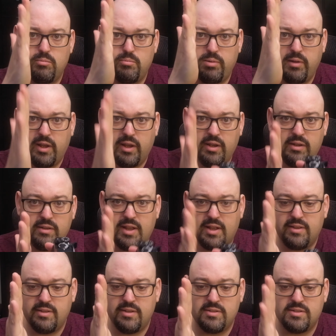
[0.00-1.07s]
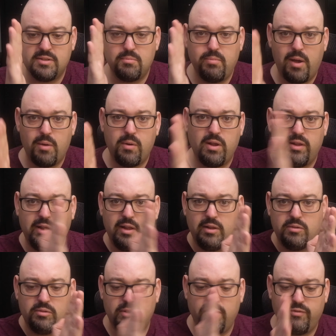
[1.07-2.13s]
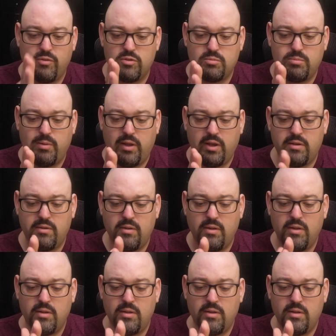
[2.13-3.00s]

plane that is parallel to the first plane,